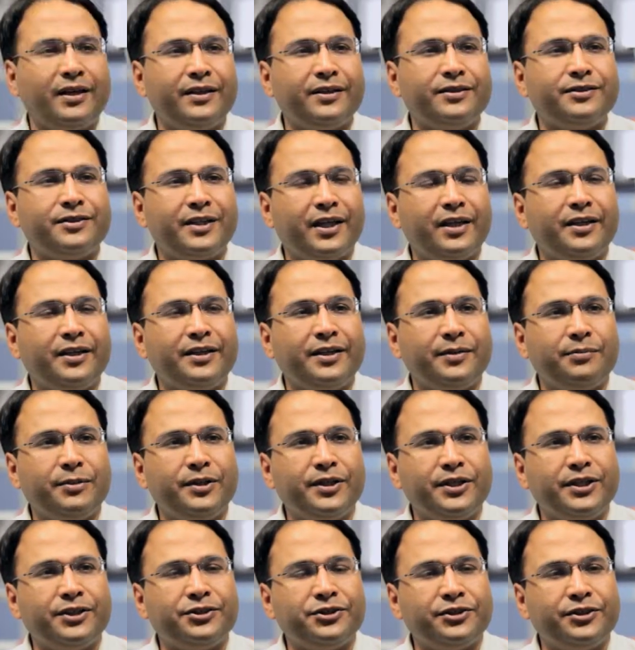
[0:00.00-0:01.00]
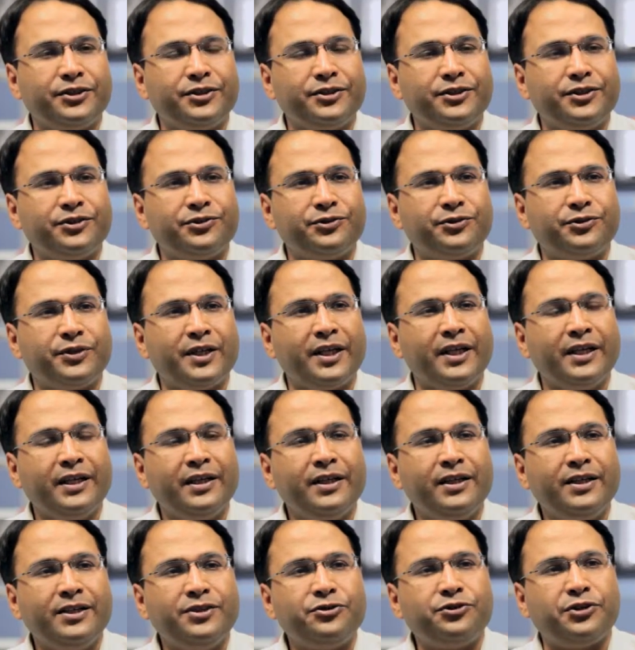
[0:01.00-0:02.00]
in the telecommunication industry,
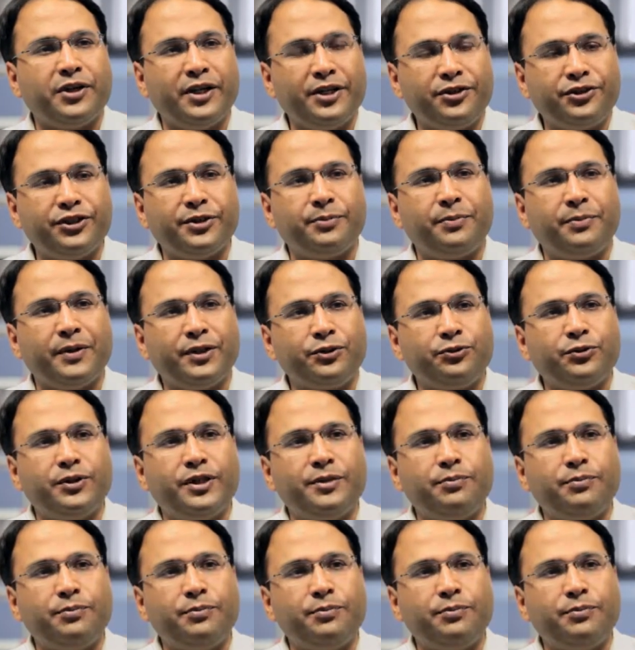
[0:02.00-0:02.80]
traineeship actually